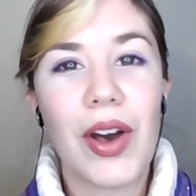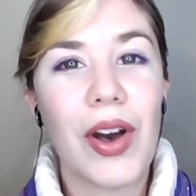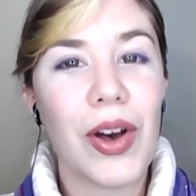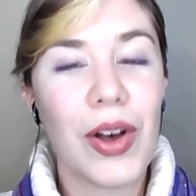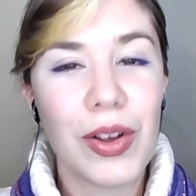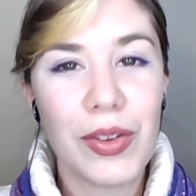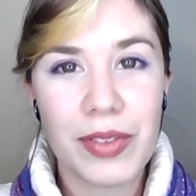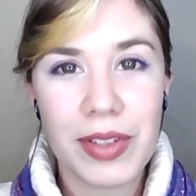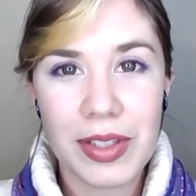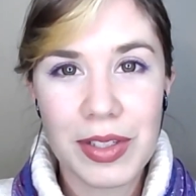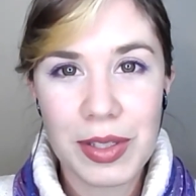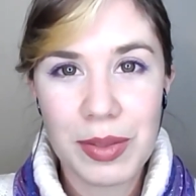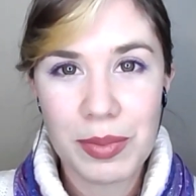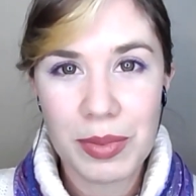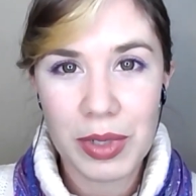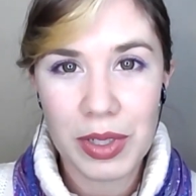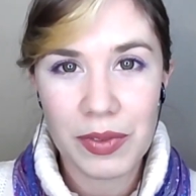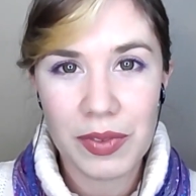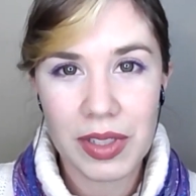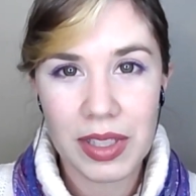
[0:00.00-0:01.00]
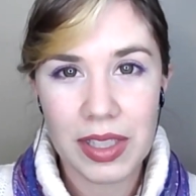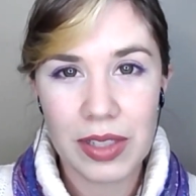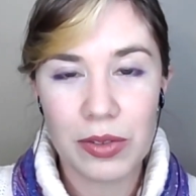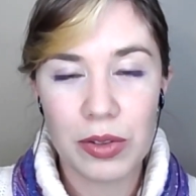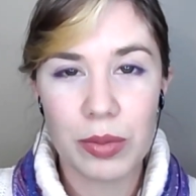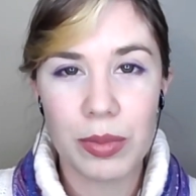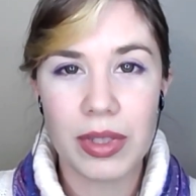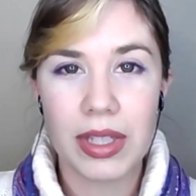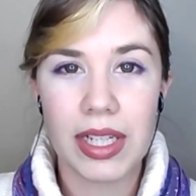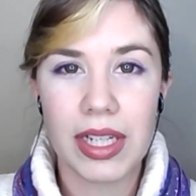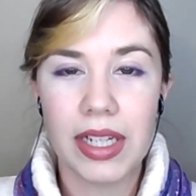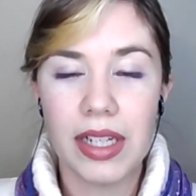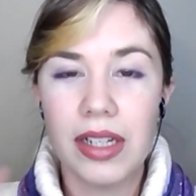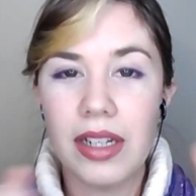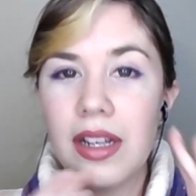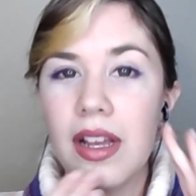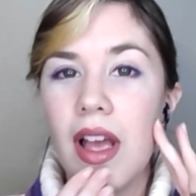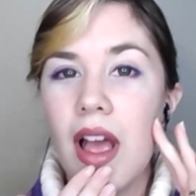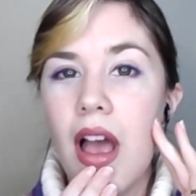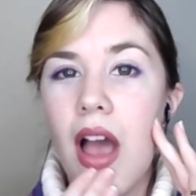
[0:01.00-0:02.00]
All feels perfectly normal there.
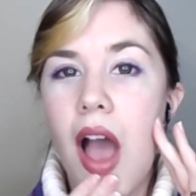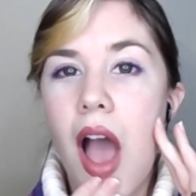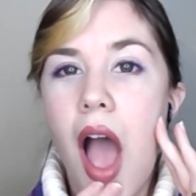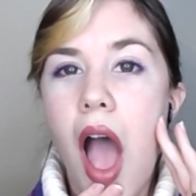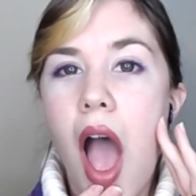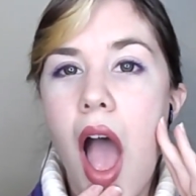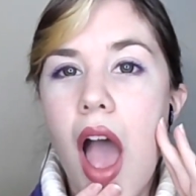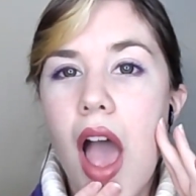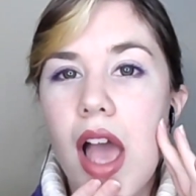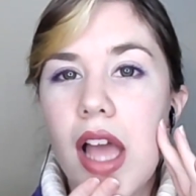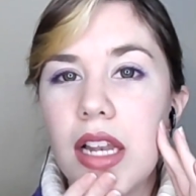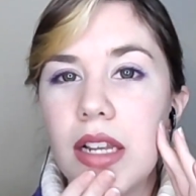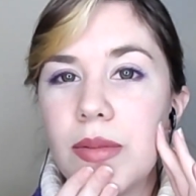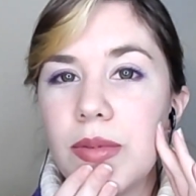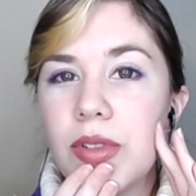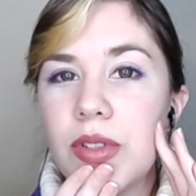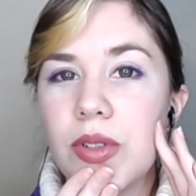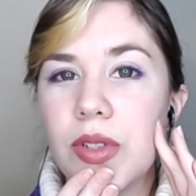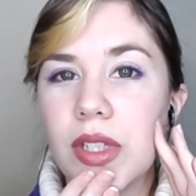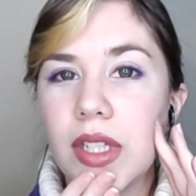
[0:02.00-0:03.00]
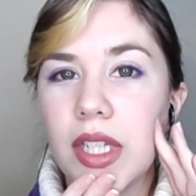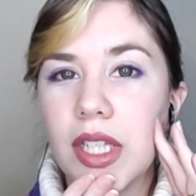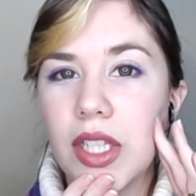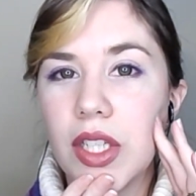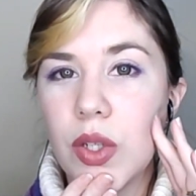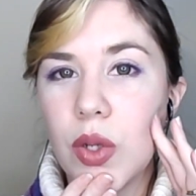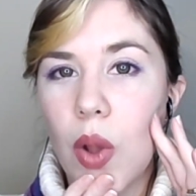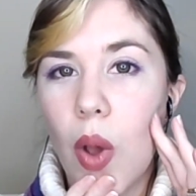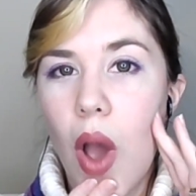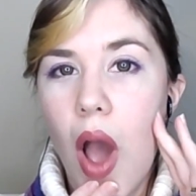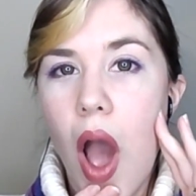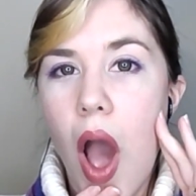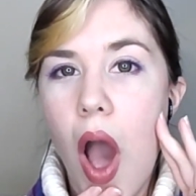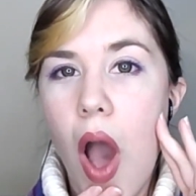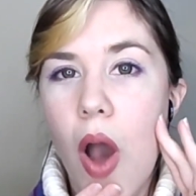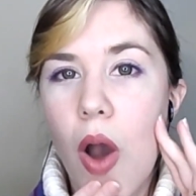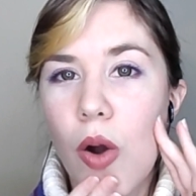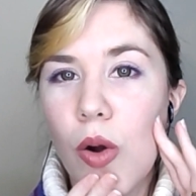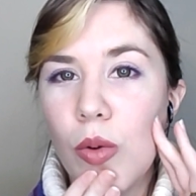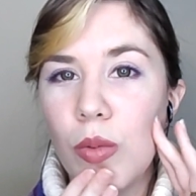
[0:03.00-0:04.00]
And I'm just going to get you to
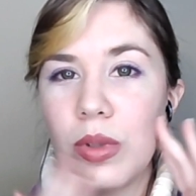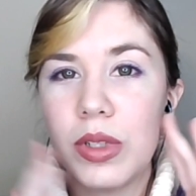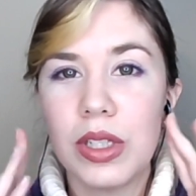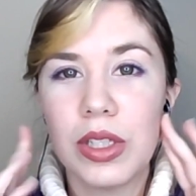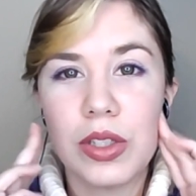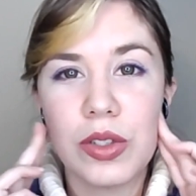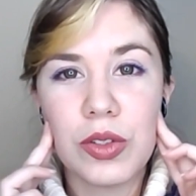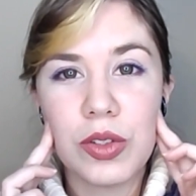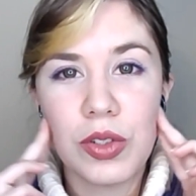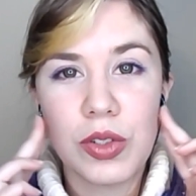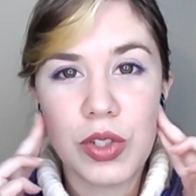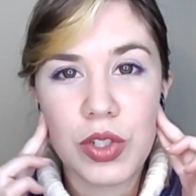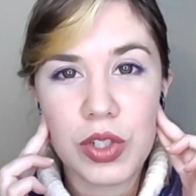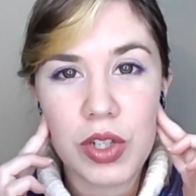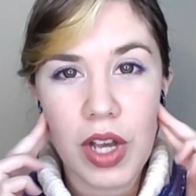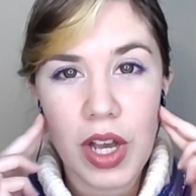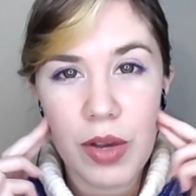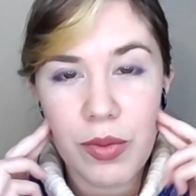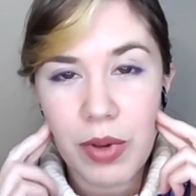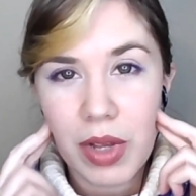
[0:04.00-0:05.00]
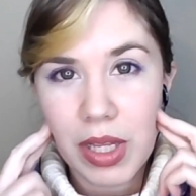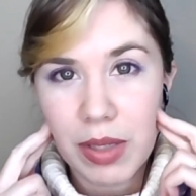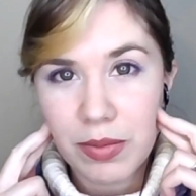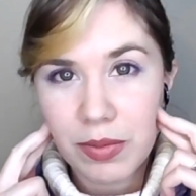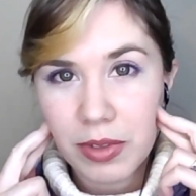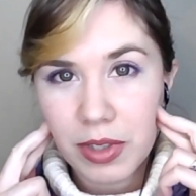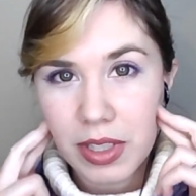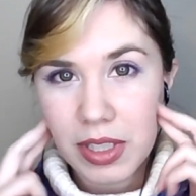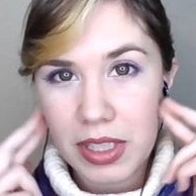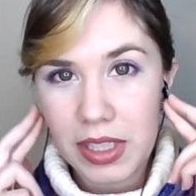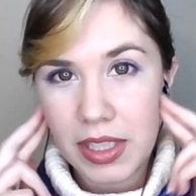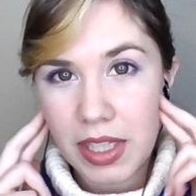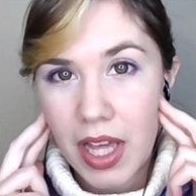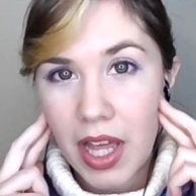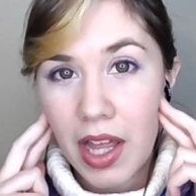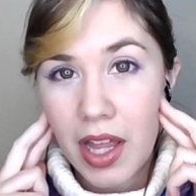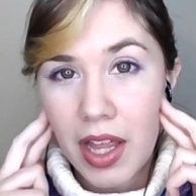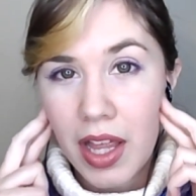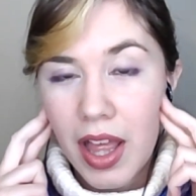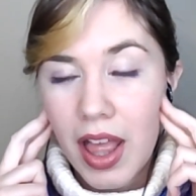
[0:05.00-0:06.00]
open and close your jaw while I'm feeling
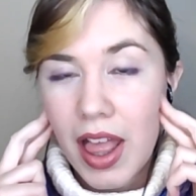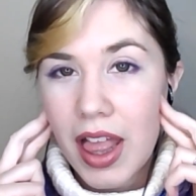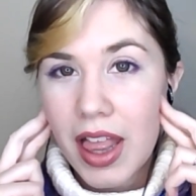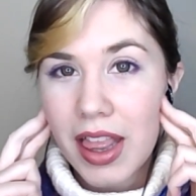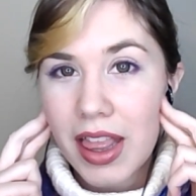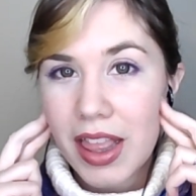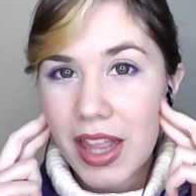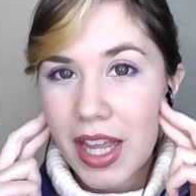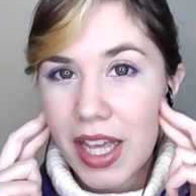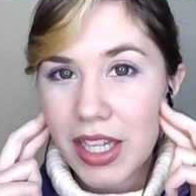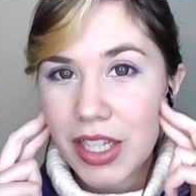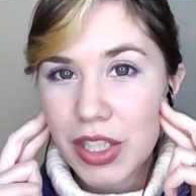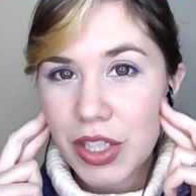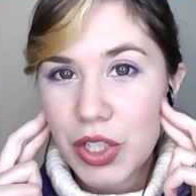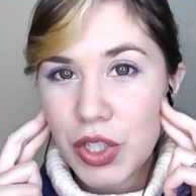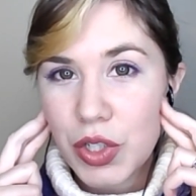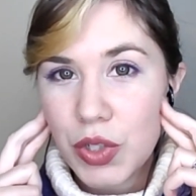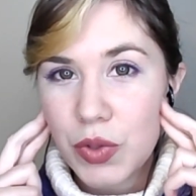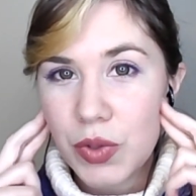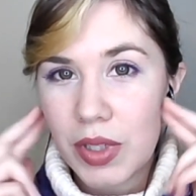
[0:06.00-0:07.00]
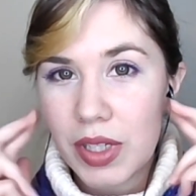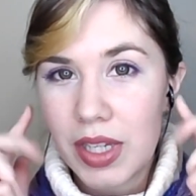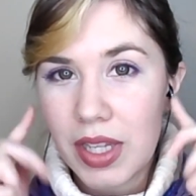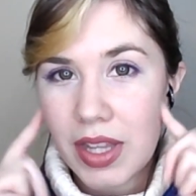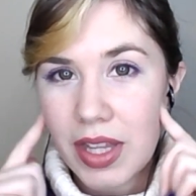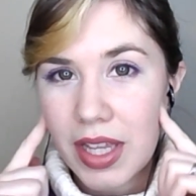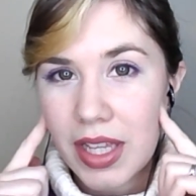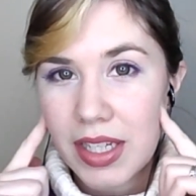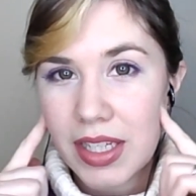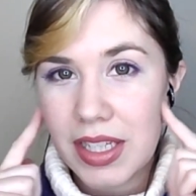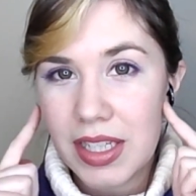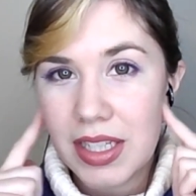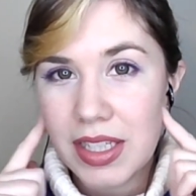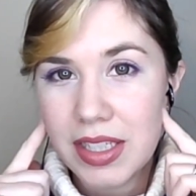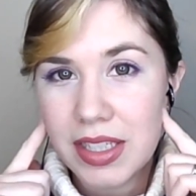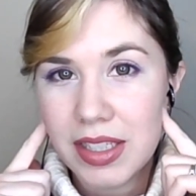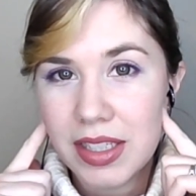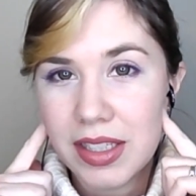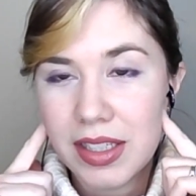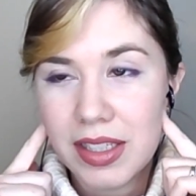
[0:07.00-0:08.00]
that joint, that
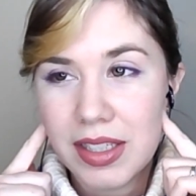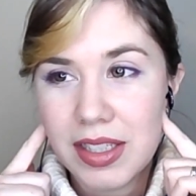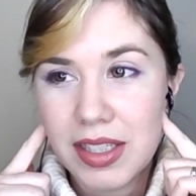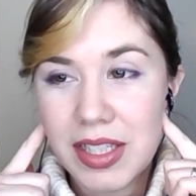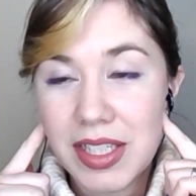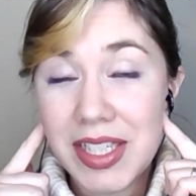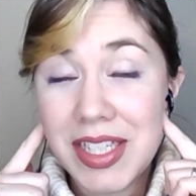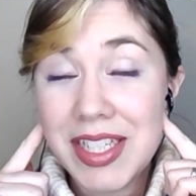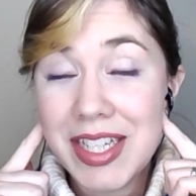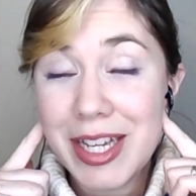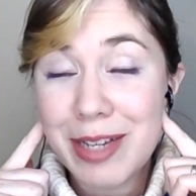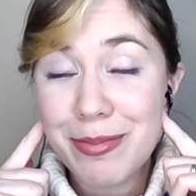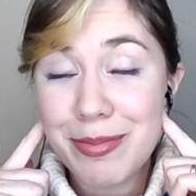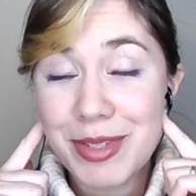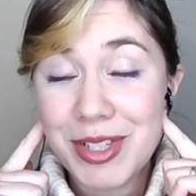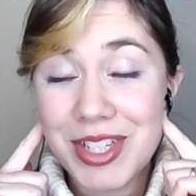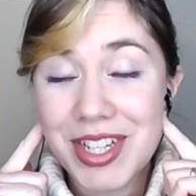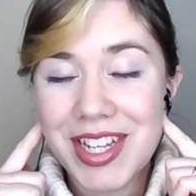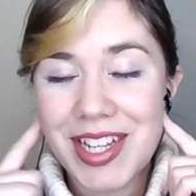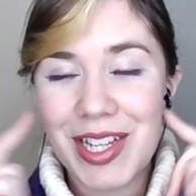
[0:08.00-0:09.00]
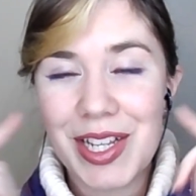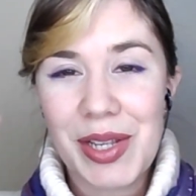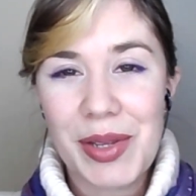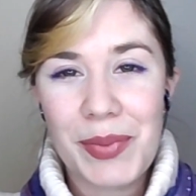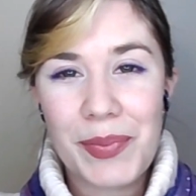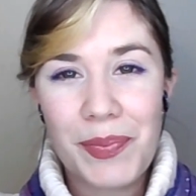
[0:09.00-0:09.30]
TMJ.